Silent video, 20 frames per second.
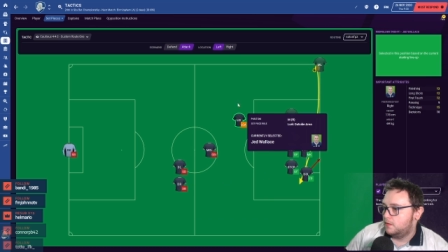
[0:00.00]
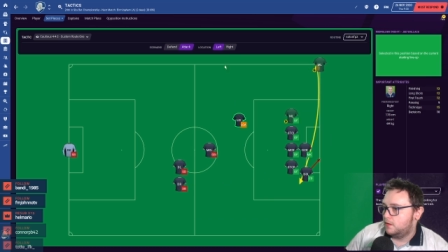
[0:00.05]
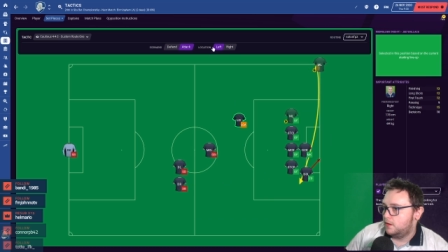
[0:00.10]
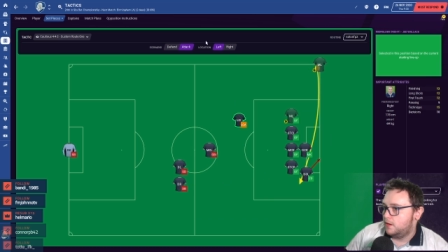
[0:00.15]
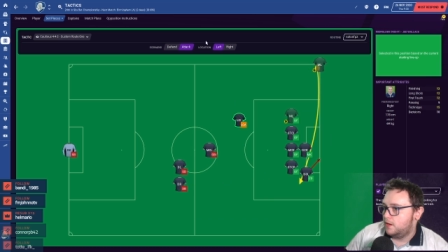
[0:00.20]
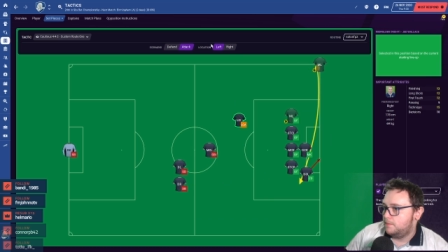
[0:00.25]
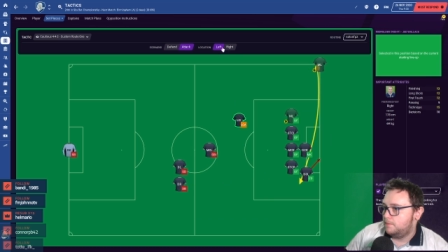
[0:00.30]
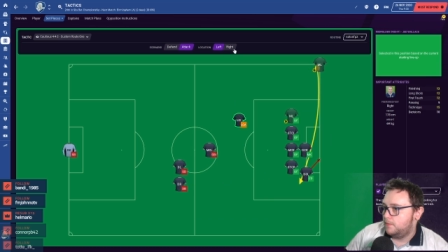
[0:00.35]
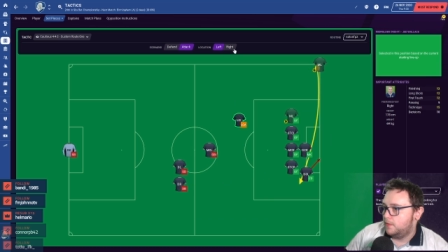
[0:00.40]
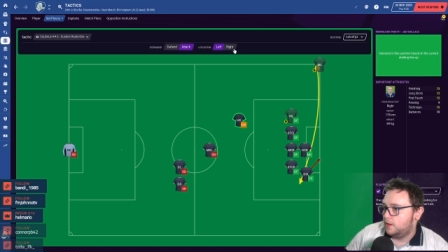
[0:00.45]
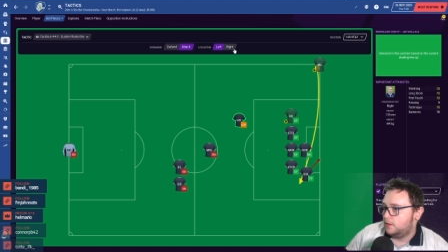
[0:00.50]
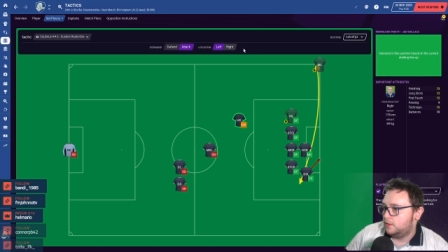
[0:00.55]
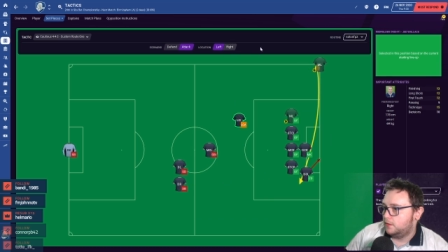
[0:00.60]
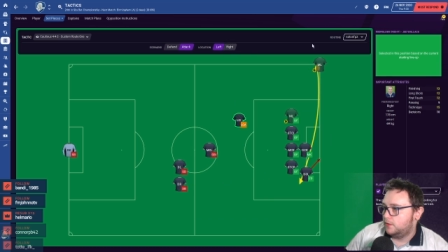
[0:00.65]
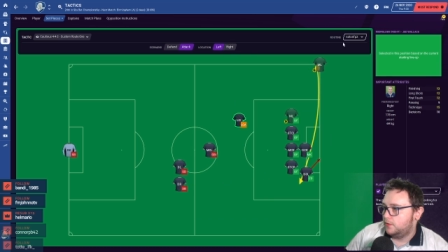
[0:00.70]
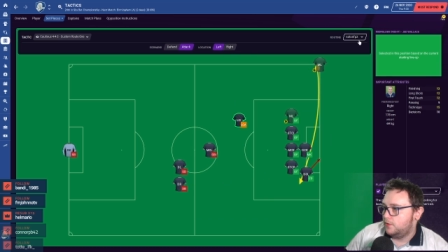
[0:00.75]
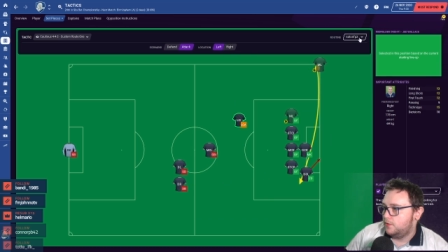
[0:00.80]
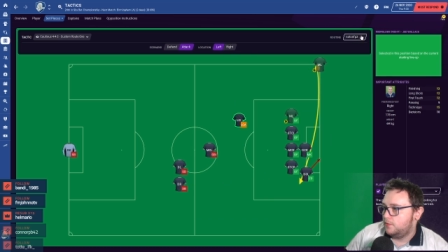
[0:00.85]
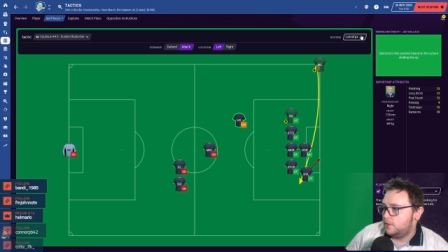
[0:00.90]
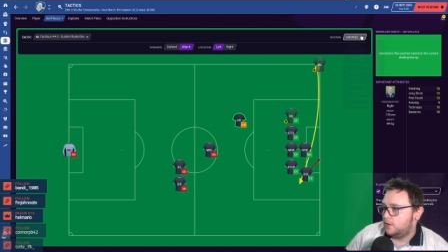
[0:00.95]
Yep, that'll
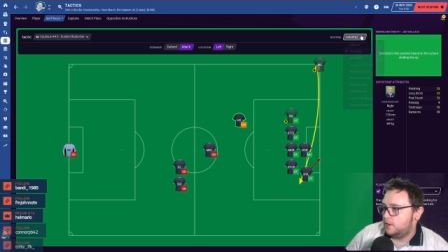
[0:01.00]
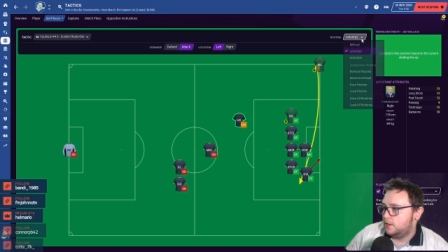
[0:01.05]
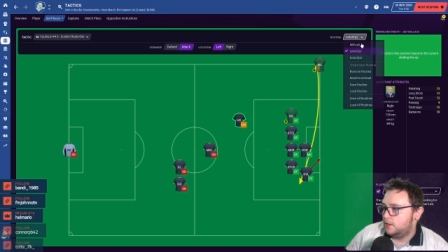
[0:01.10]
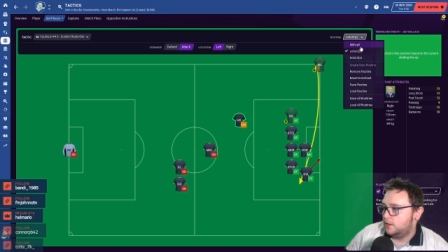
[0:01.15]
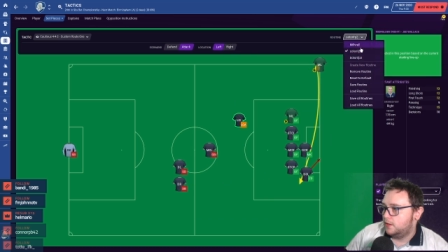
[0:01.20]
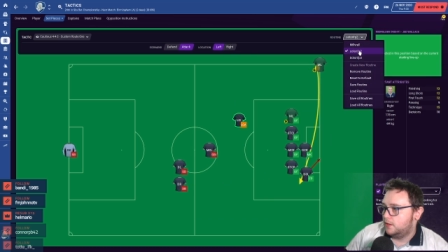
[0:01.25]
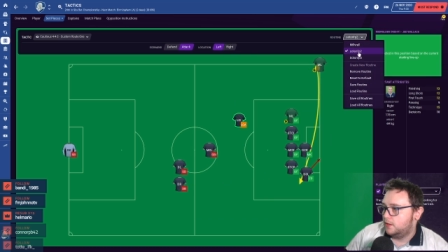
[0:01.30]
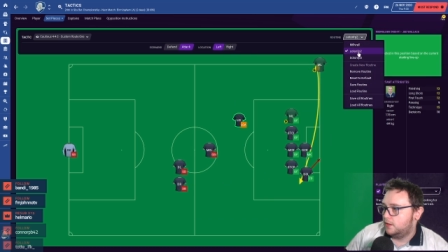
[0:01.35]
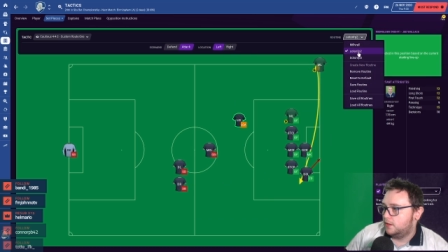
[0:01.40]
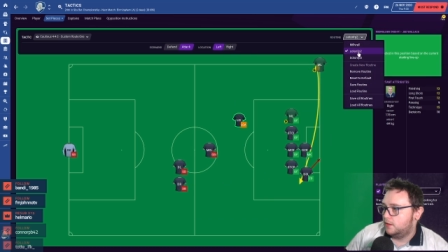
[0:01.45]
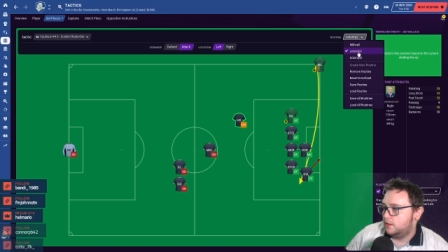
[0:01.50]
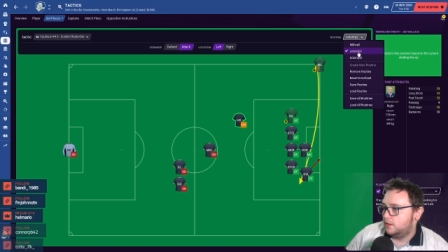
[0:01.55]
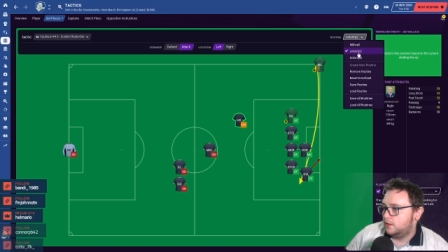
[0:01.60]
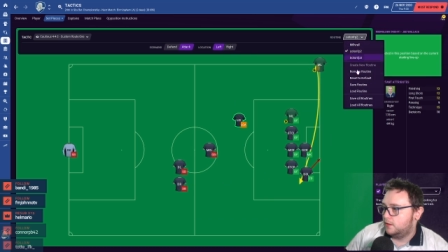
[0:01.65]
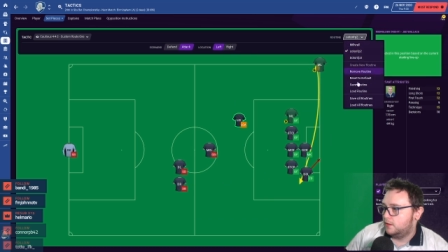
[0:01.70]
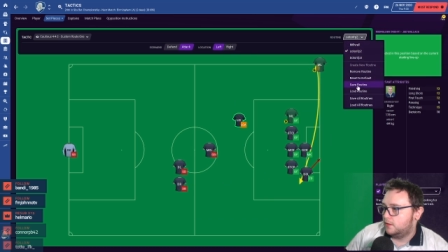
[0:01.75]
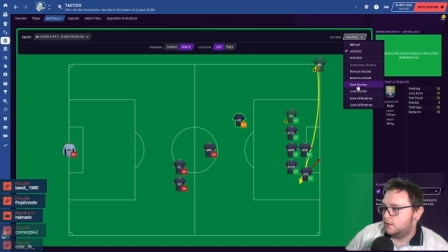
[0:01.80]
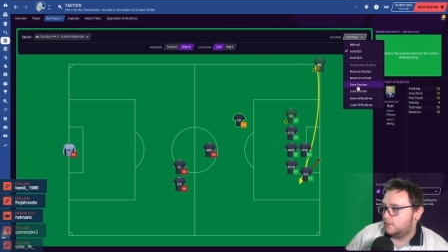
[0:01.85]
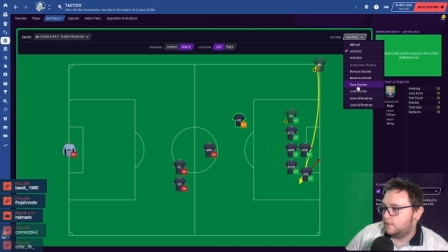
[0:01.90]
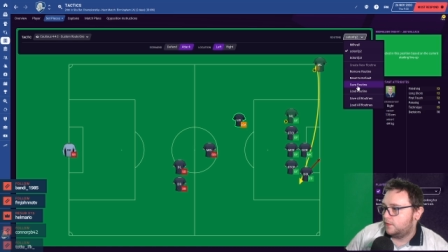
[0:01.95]
do. Uh,
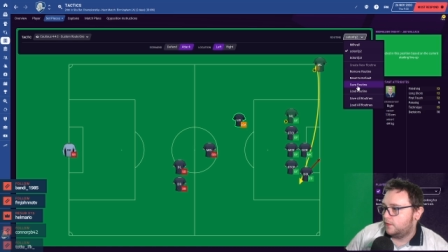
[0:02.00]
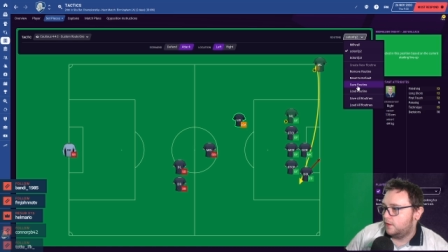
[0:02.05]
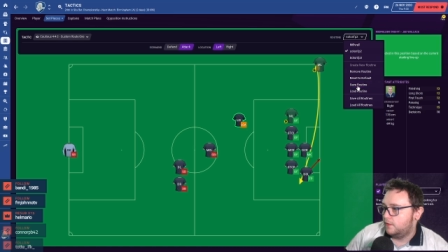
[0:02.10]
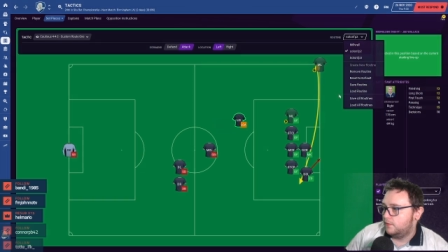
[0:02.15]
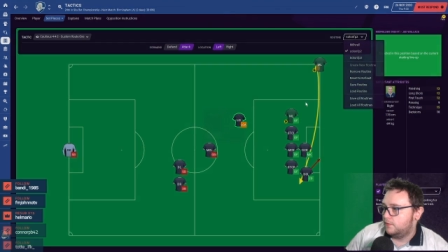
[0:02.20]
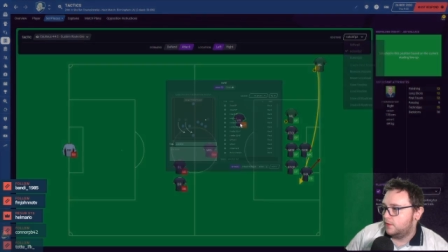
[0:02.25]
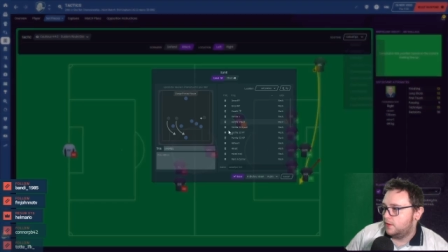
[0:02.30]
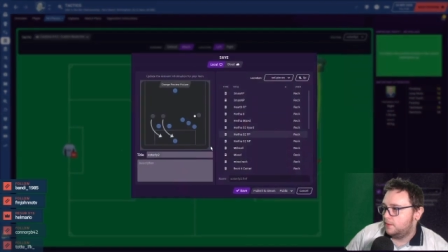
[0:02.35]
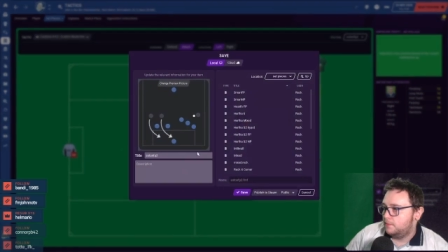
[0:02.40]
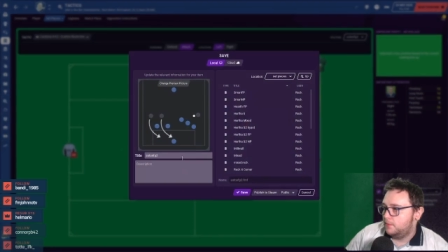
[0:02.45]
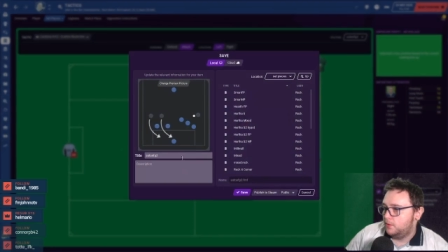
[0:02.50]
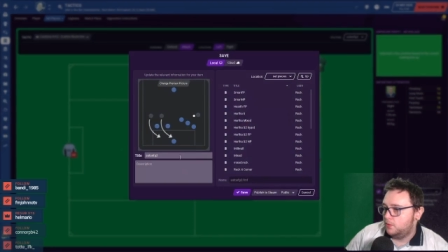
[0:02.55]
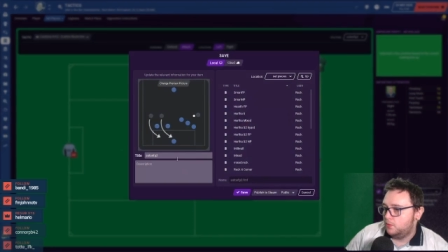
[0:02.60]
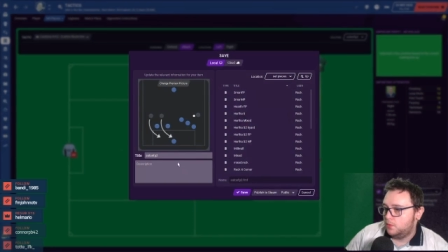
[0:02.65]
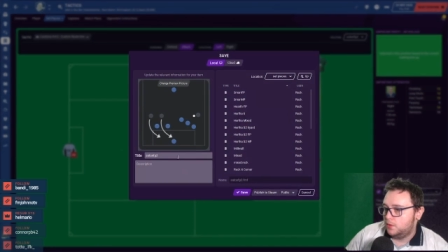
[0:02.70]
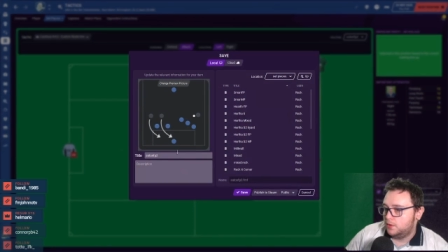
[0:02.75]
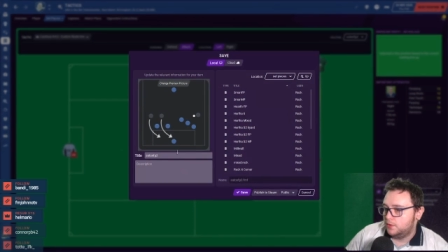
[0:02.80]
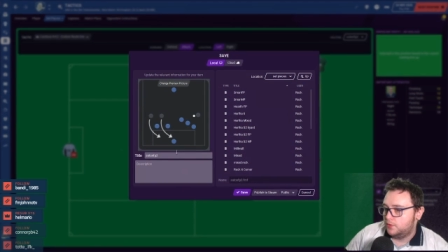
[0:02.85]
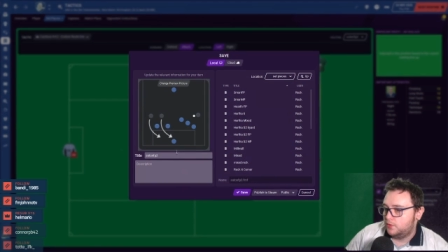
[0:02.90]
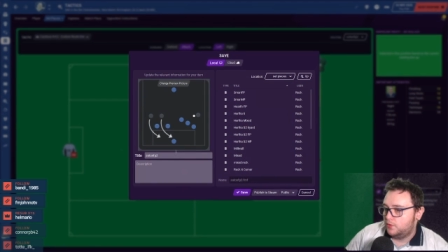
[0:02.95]
save that.
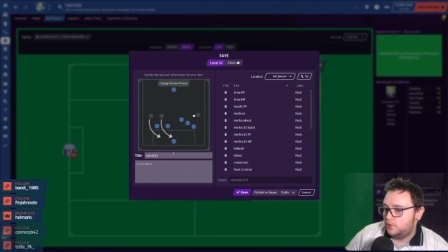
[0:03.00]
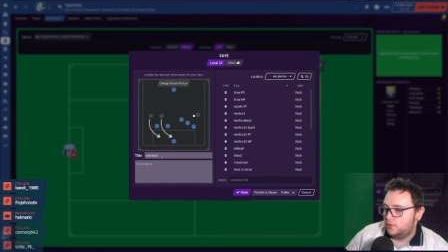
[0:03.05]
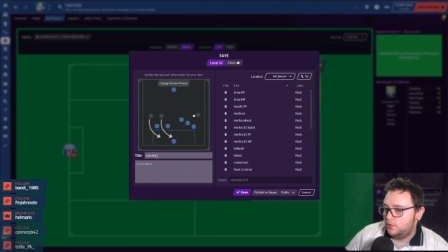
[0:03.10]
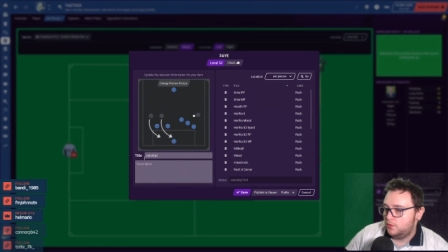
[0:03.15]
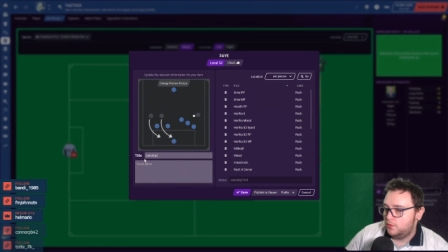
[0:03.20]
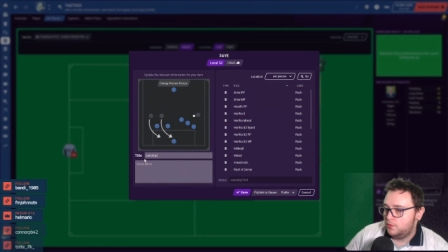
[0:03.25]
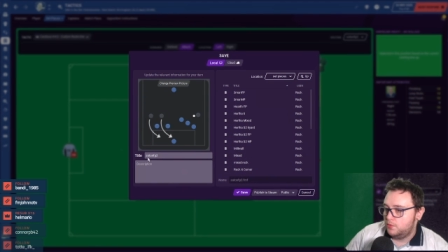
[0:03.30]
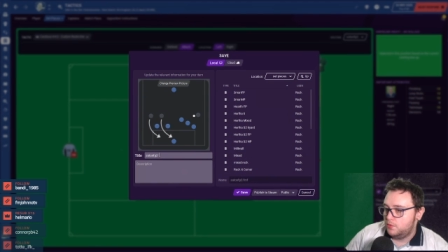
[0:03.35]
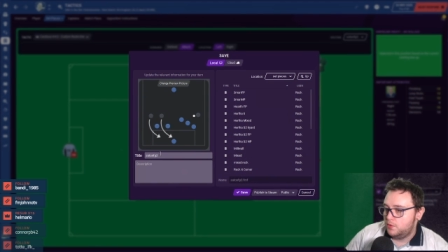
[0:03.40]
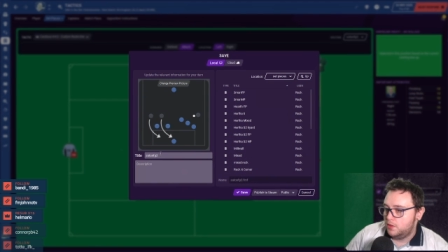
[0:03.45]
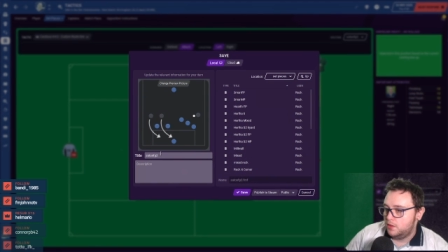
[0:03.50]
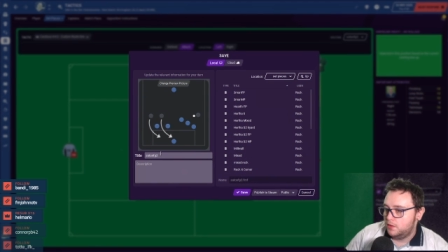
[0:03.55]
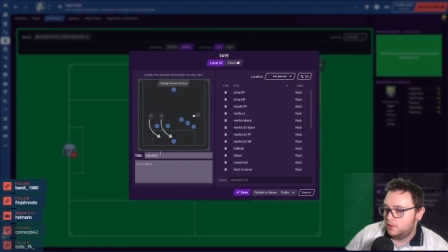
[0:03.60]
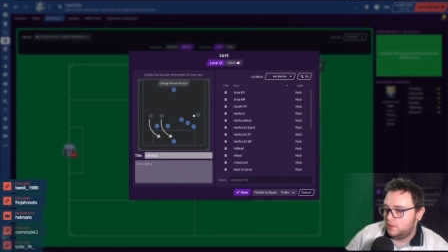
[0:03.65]
Millwall 2.